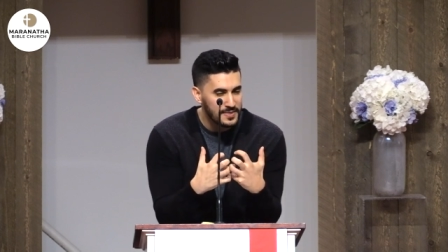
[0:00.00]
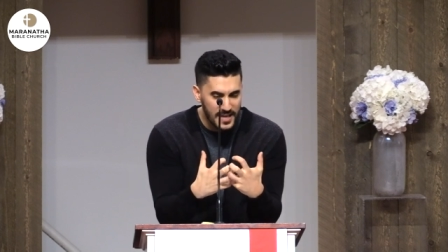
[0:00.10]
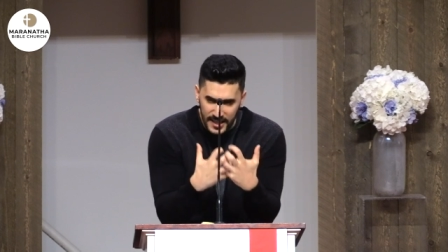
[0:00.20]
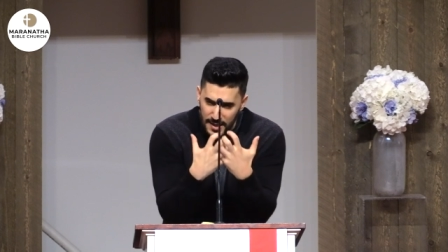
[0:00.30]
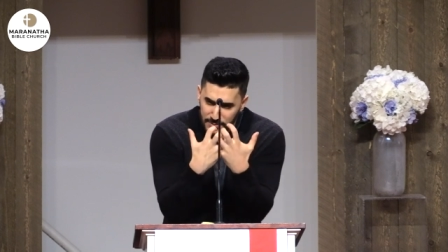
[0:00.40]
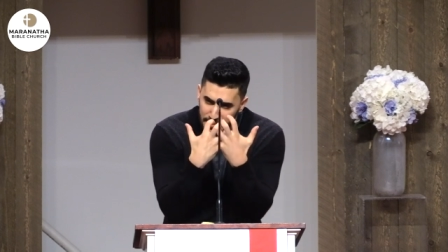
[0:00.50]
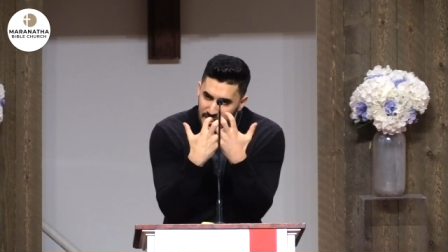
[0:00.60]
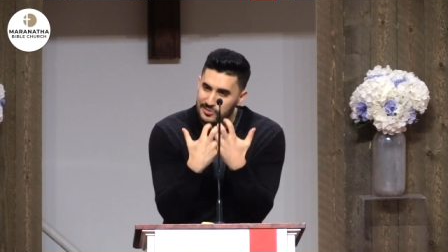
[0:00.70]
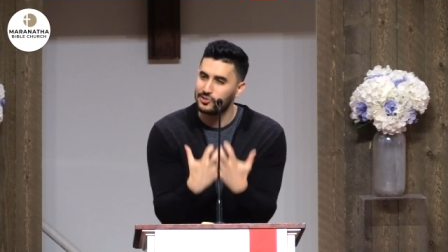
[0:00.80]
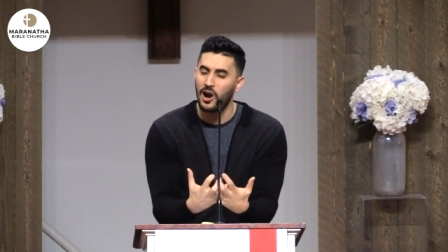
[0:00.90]
They keep them
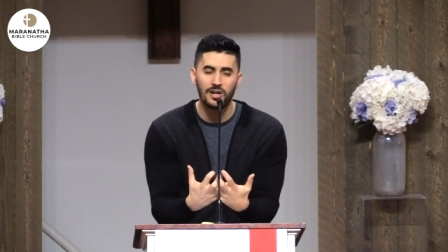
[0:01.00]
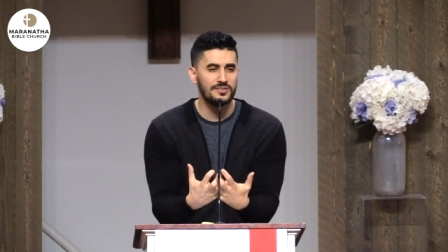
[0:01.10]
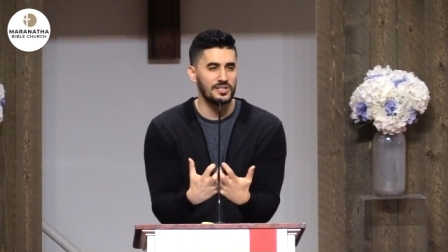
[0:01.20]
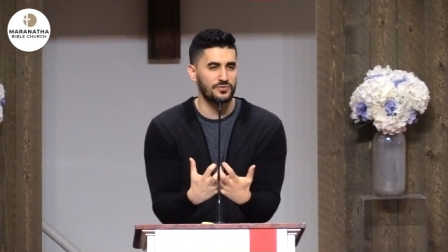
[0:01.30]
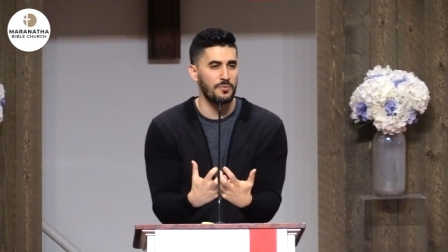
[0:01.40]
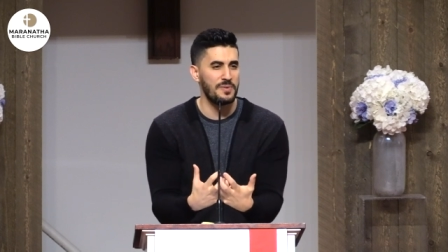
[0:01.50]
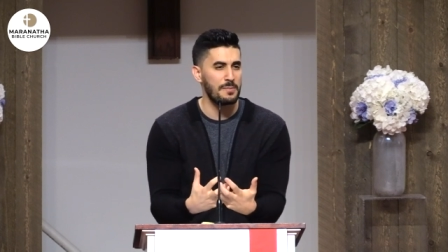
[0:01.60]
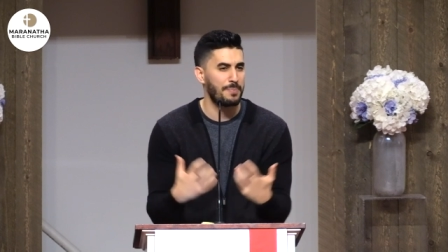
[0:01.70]
in darkness from being